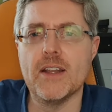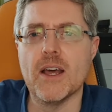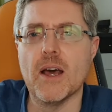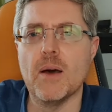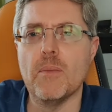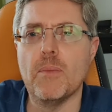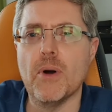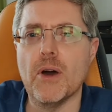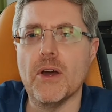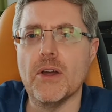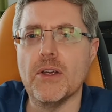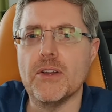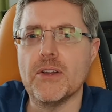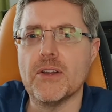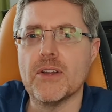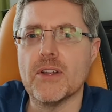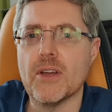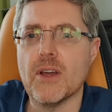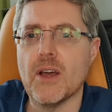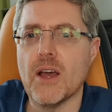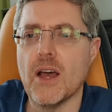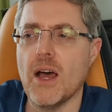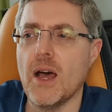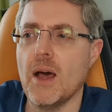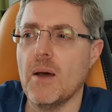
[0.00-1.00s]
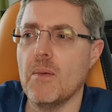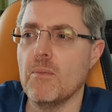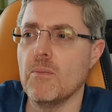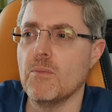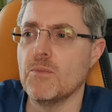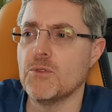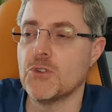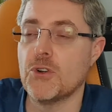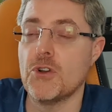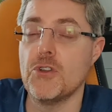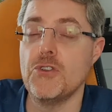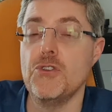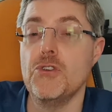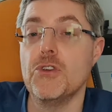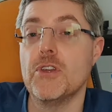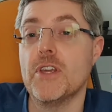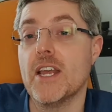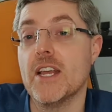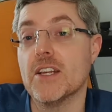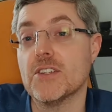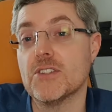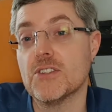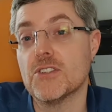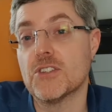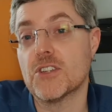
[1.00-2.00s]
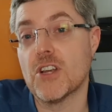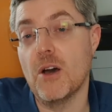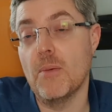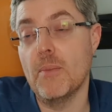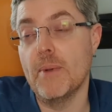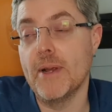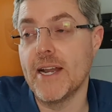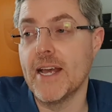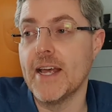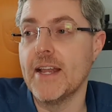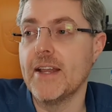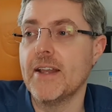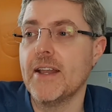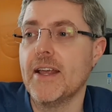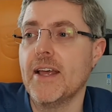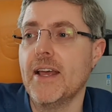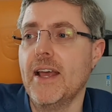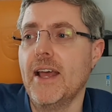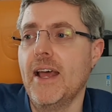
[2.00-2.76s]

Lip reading: about sort of new cases coming in,